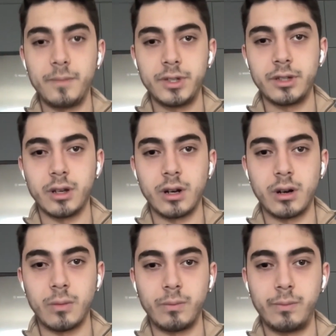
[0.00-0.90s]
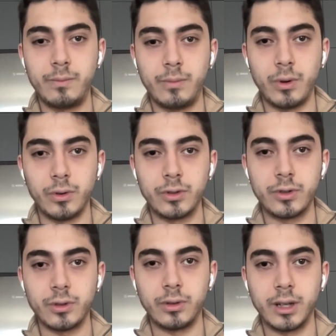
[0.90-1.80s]
see our
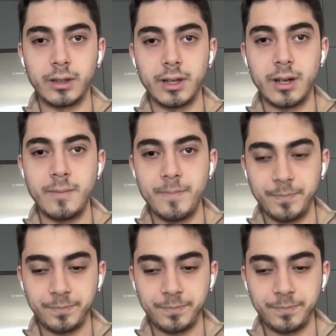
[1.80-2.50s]
posts on LinkedIn.